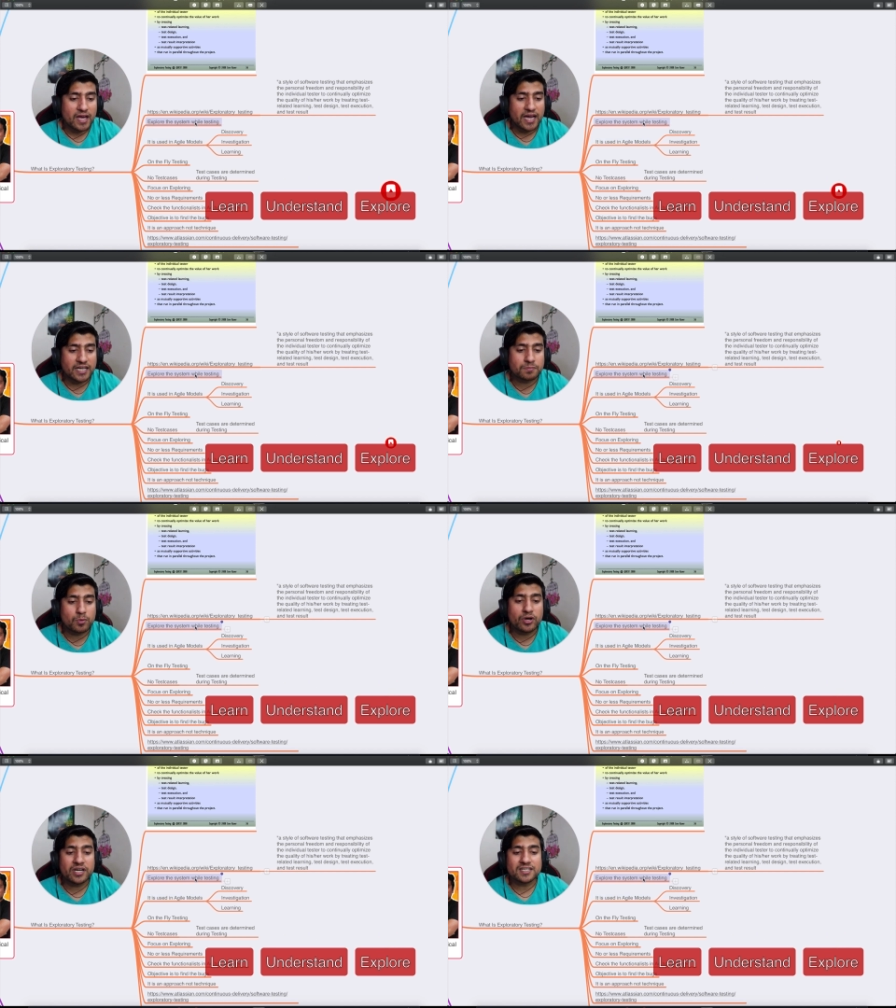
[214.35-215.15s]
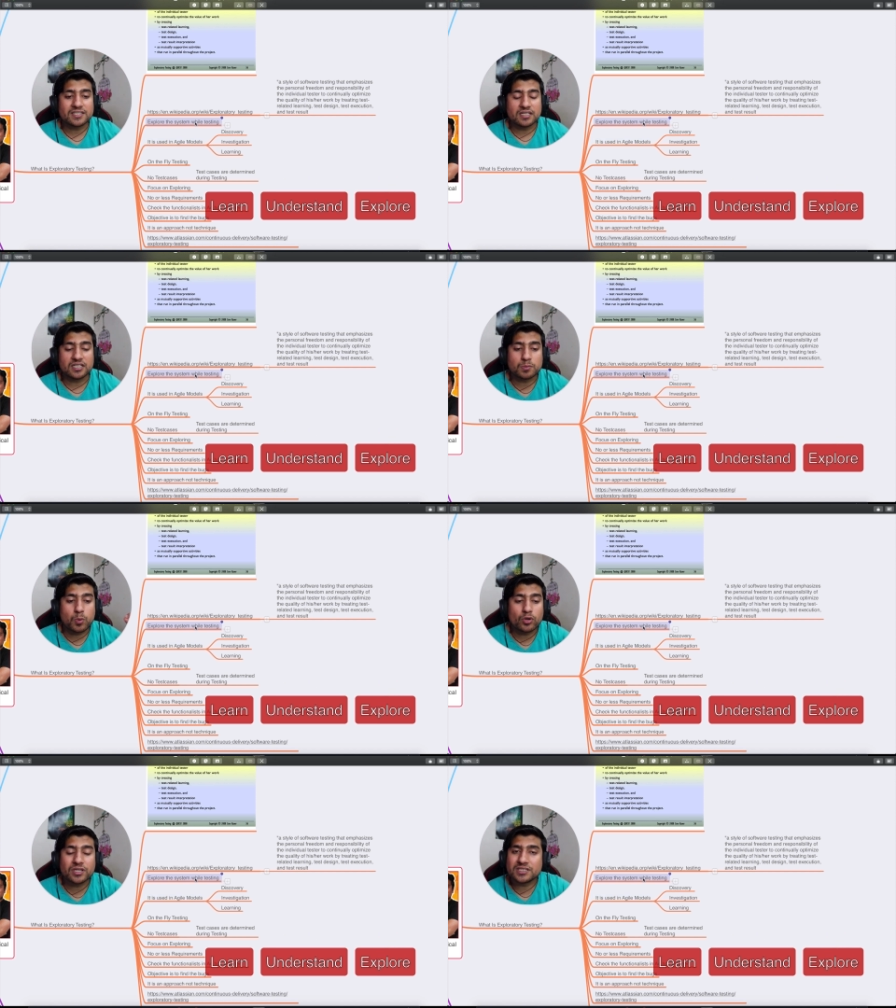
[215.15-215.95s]
Explore it,
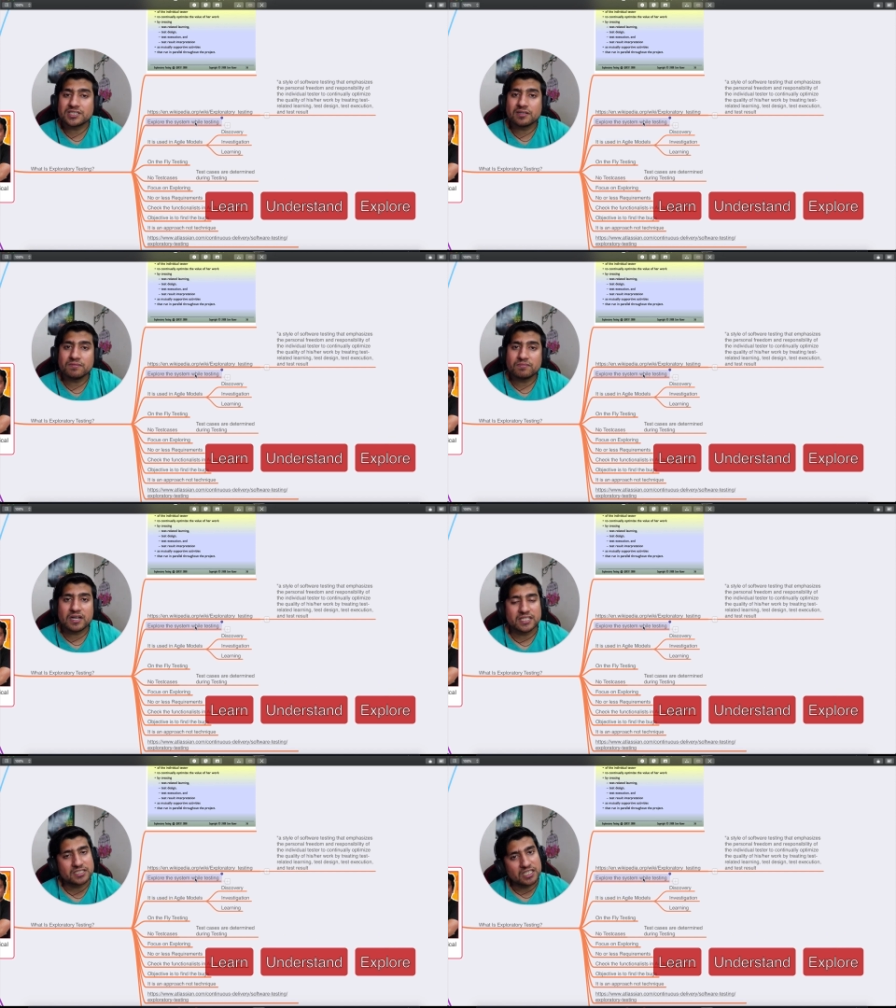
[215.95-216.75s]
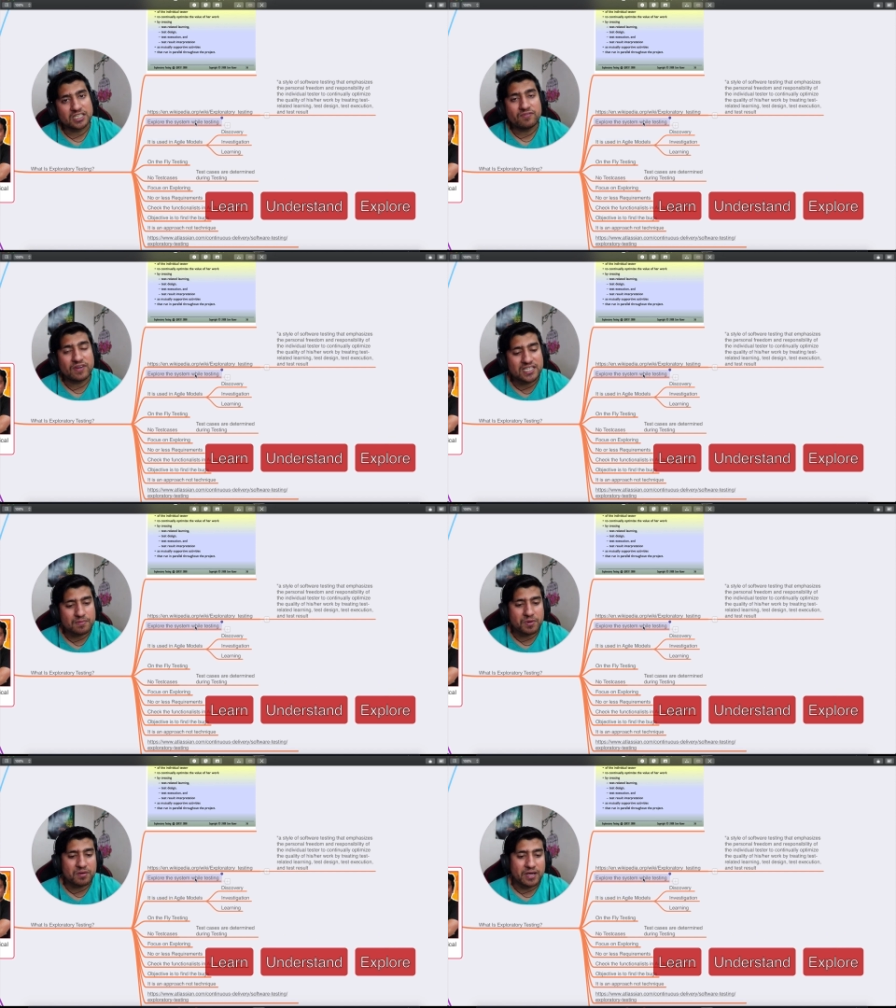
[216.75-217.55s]
explore the system while testing in a very
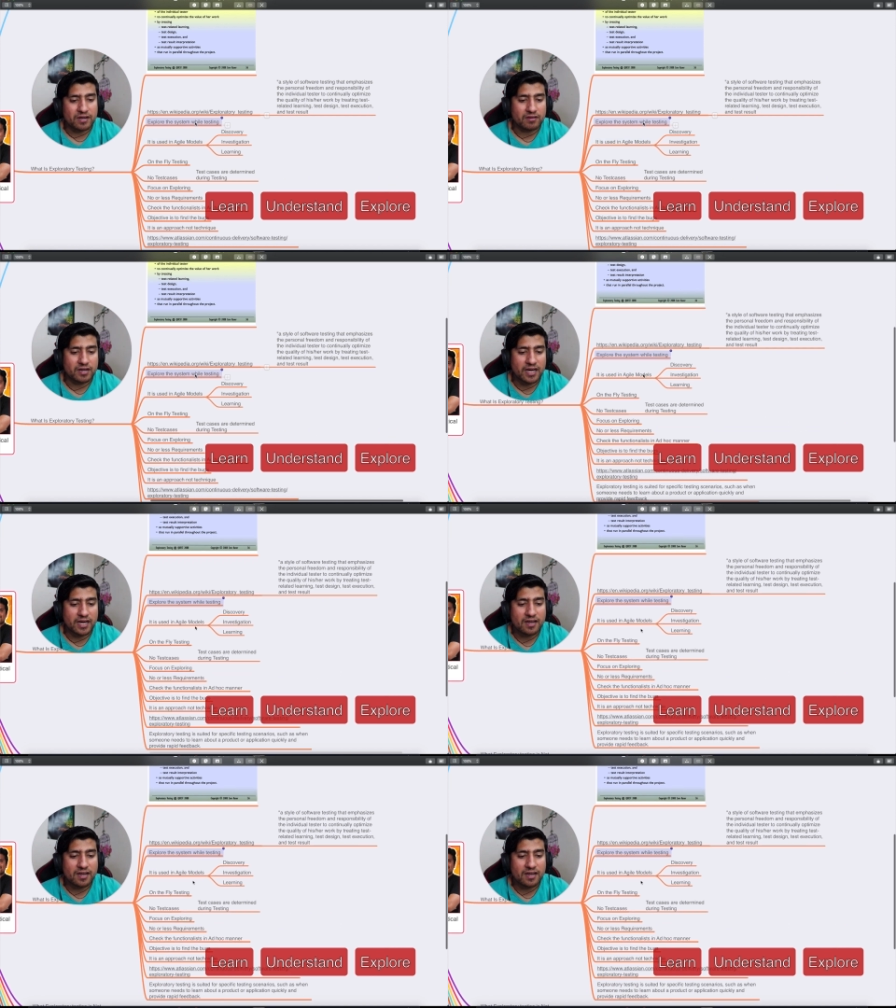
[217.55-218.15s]
simple manner, right?